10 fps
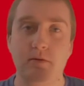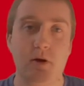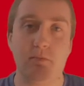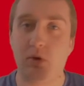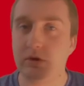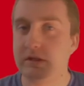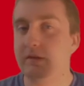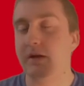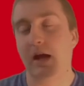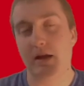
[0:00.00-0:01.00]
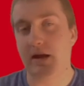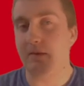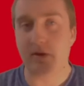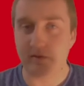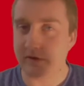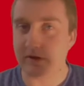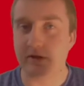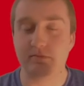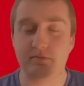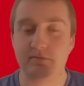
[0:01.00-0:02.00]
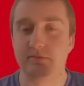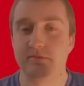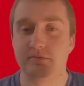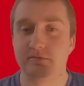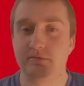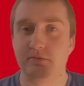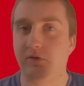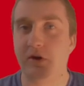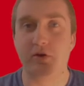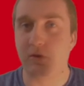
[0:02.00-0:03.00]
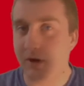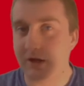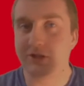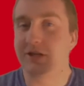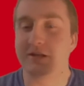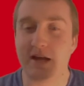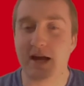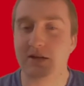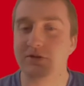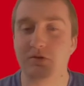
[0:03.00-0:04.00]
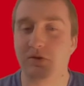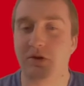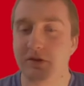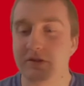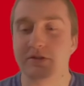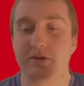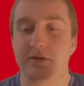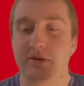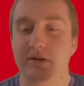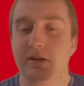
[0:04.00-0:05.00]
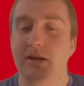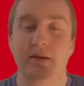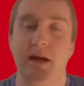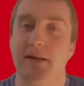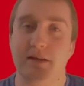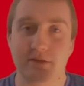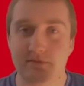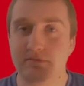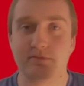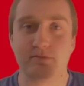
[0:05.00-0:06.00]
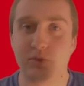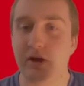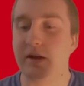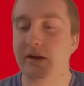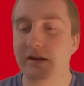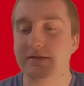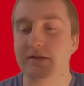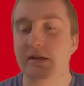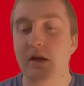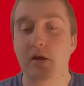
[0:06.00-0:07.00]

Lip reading: A Poland team that had not been very fun to watch in attack so far this tournament, and that's putting it nicely,